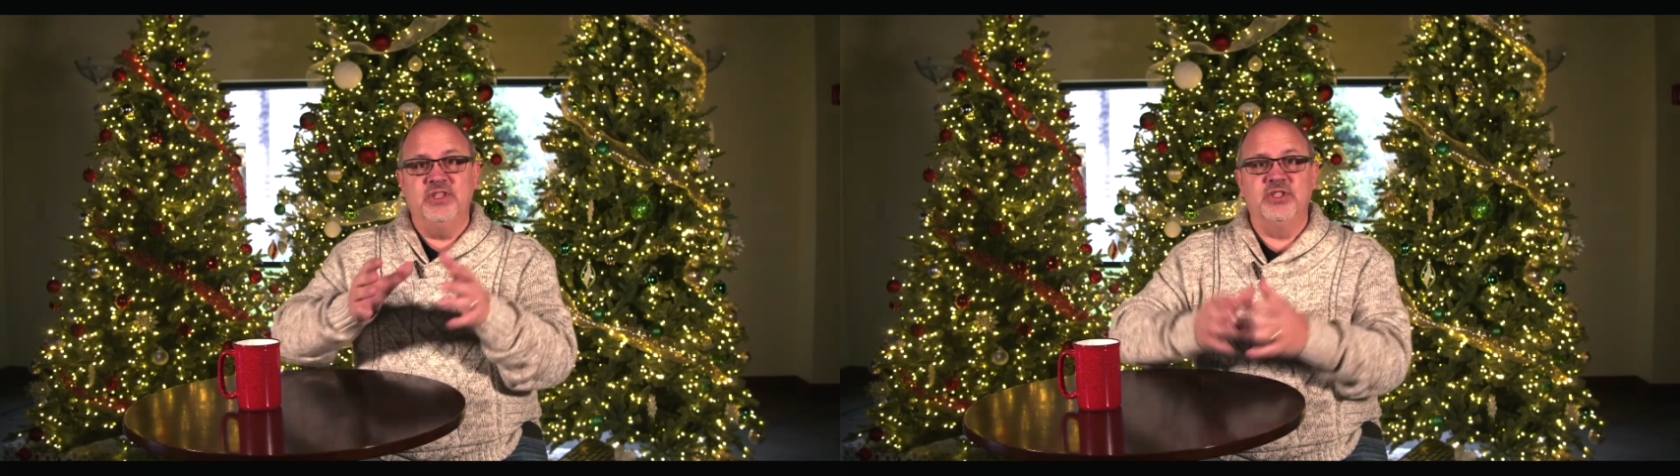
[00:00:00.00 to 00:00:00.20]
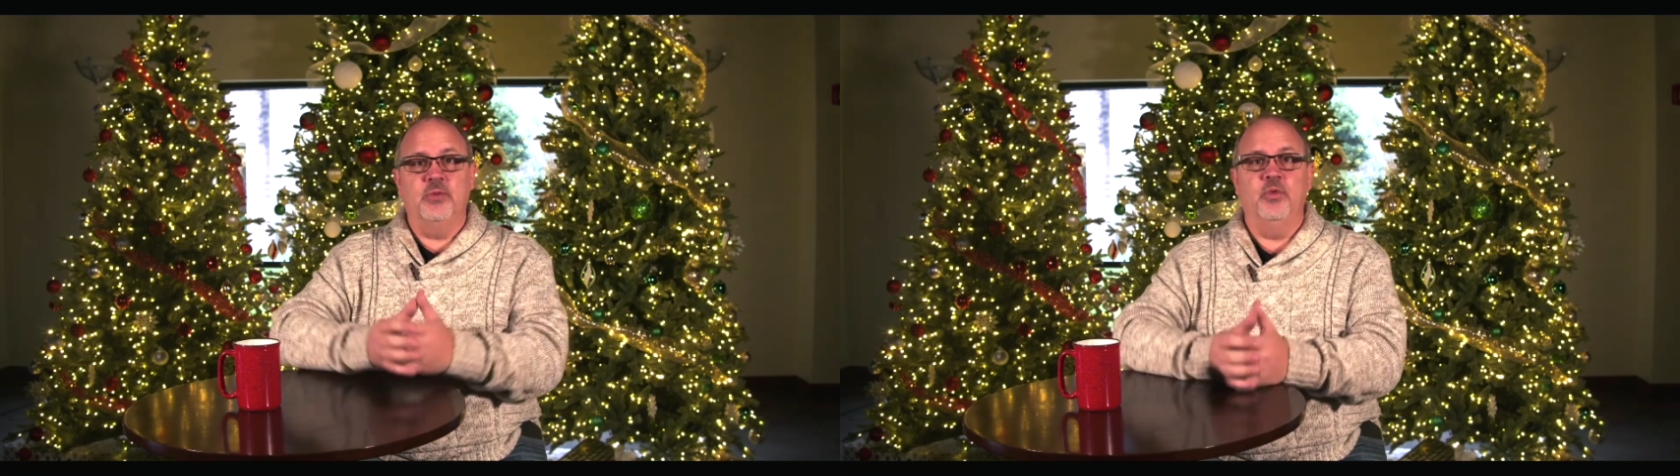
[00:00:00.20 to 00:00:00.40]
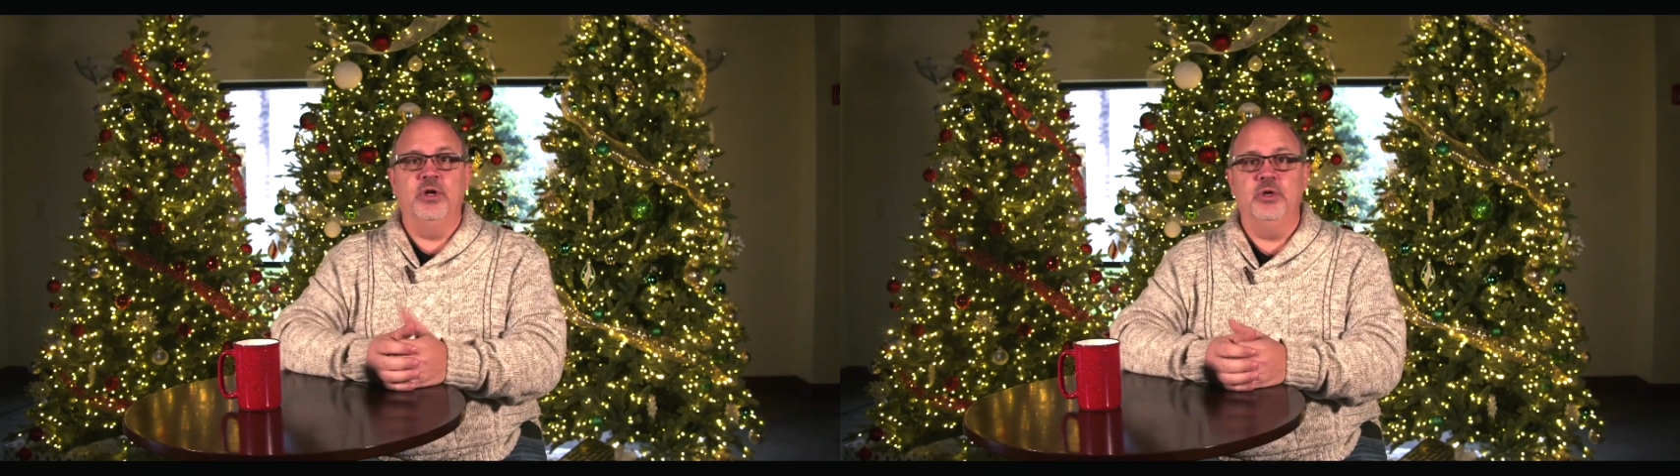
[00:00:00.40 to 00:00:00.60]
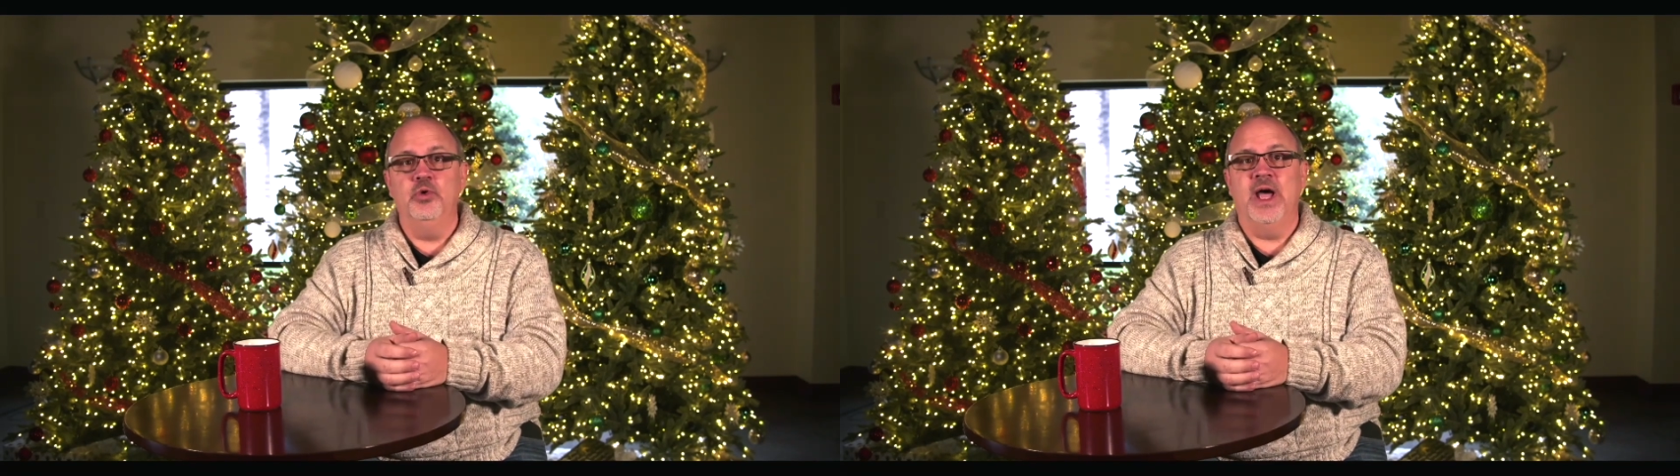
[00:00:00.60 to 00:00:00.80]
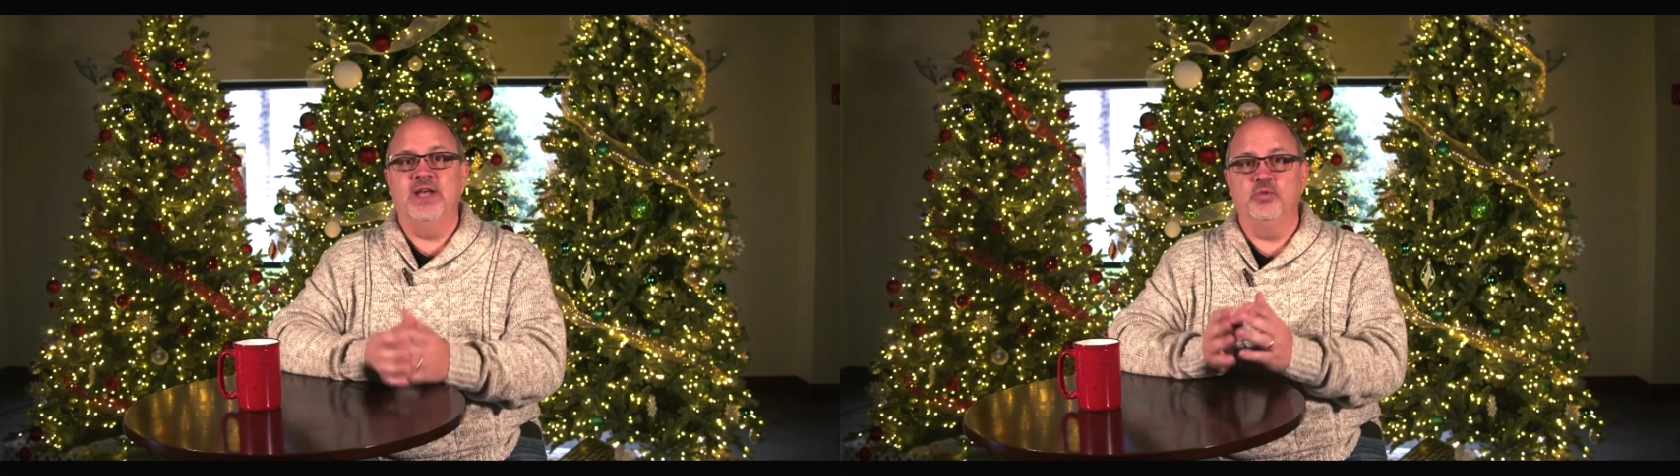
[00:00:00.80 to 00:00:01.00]
in someone
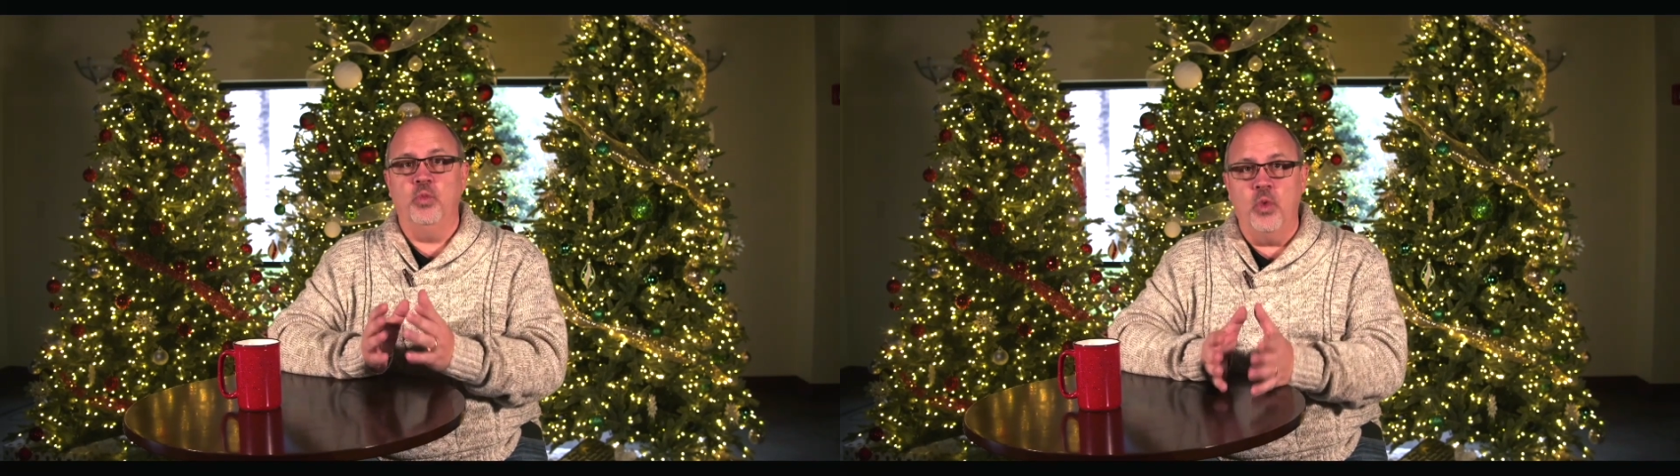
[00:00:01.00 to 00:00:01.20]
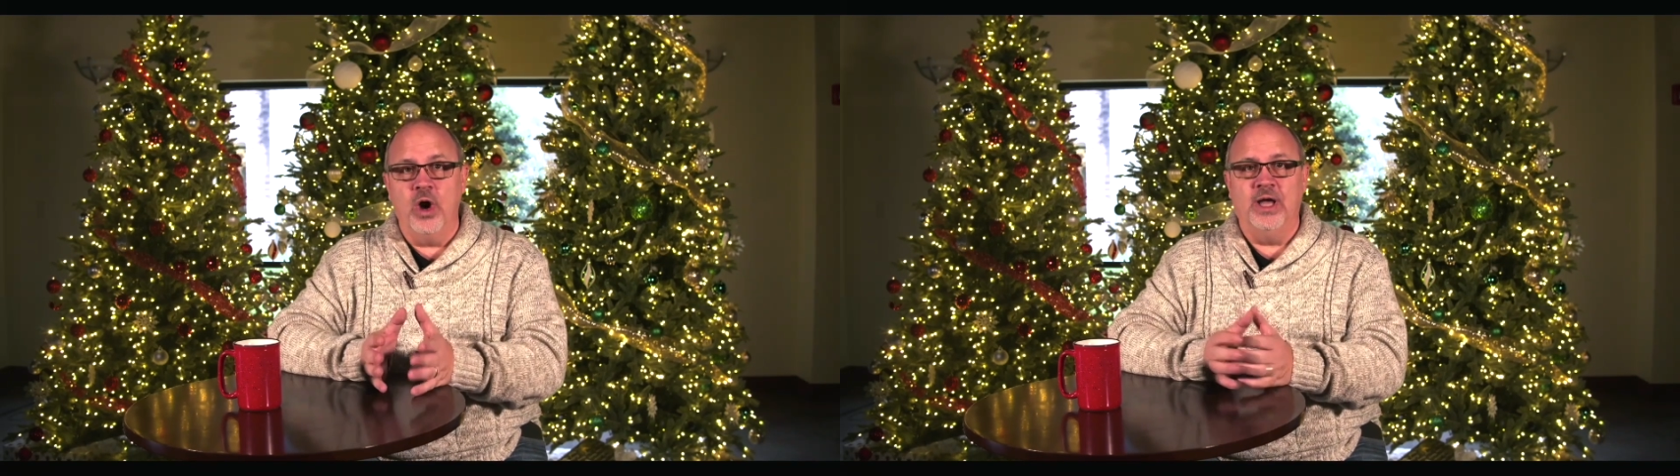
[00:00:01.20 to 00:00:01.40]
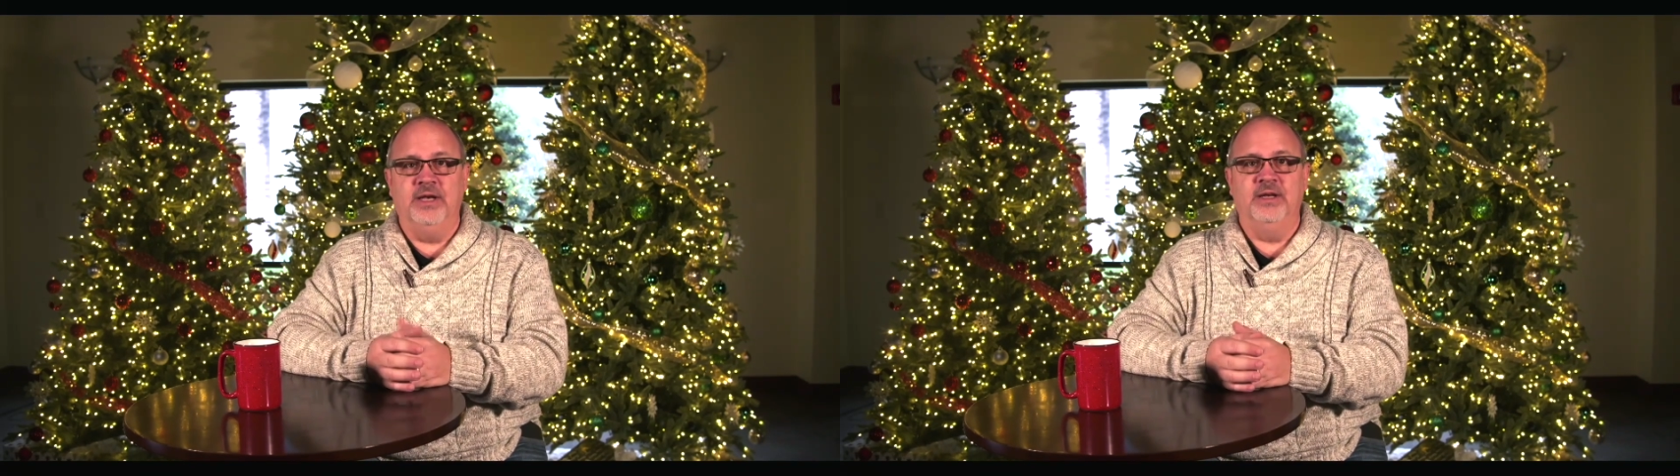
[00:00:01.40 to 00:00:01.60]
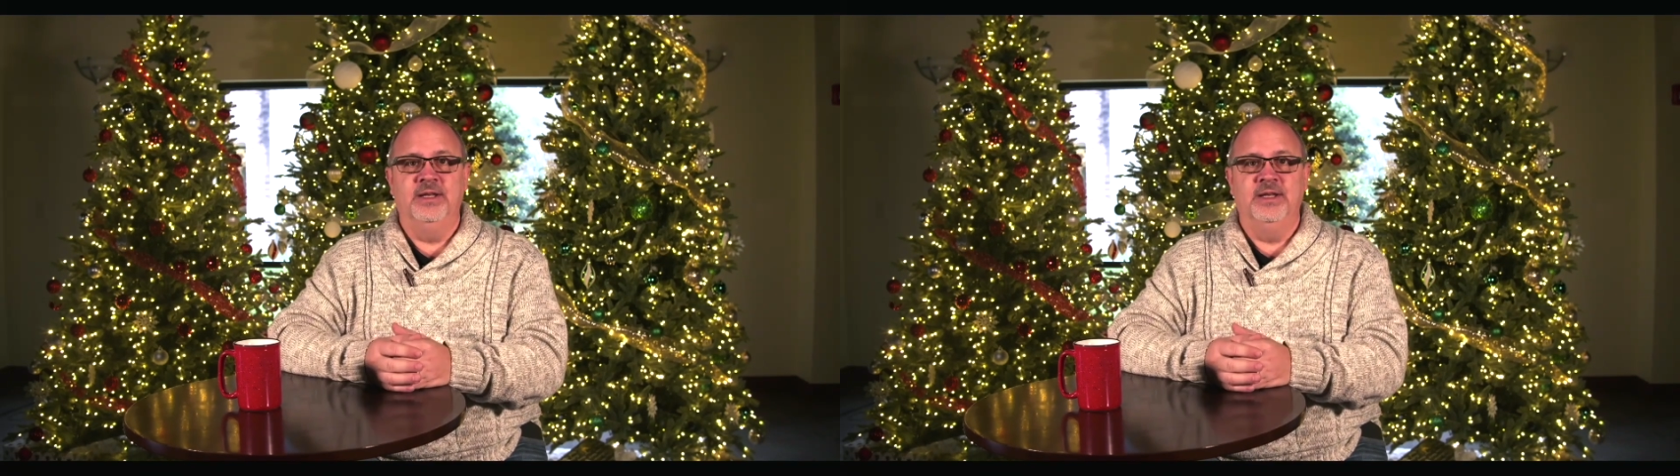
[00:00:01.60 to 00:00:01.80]
who has won.